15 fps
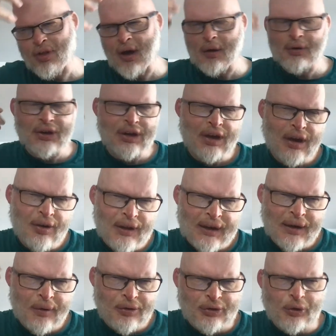that I would hear the
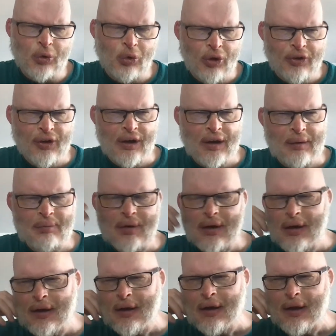language all the time,
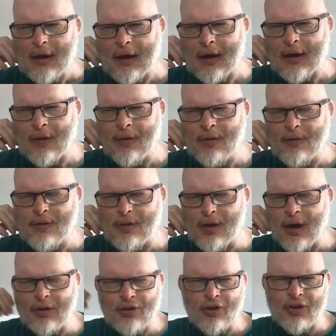and
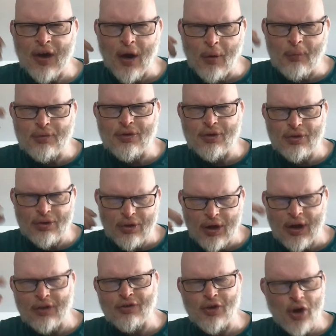it just helped
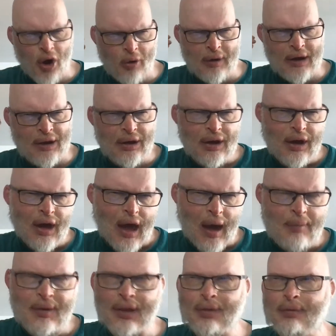it to go in.
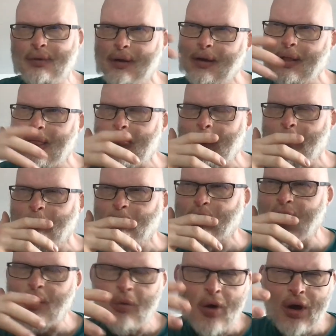I mean,
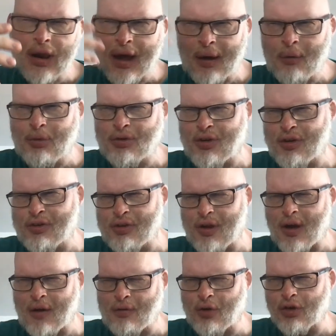they were languages,
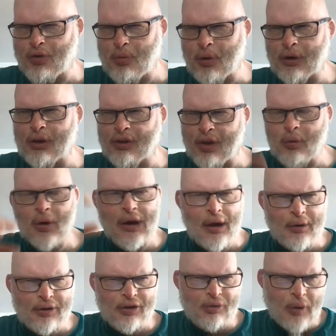I've got to be honest, they were
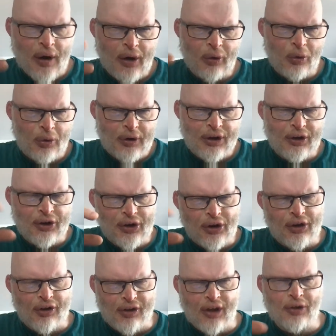languages where I already could
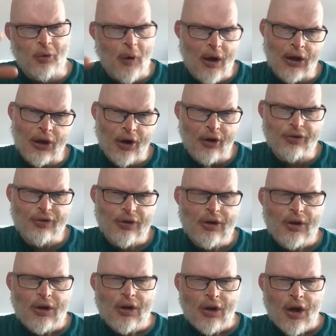understand quite a lot
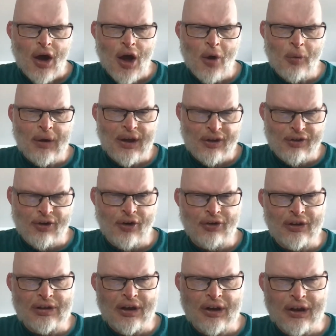when I
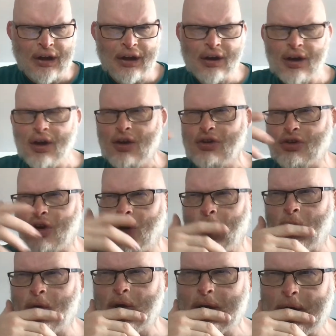started learning.
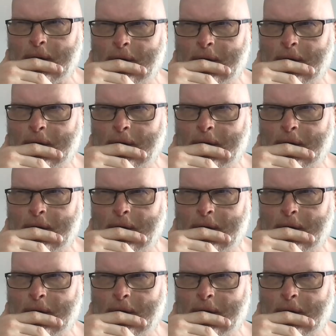So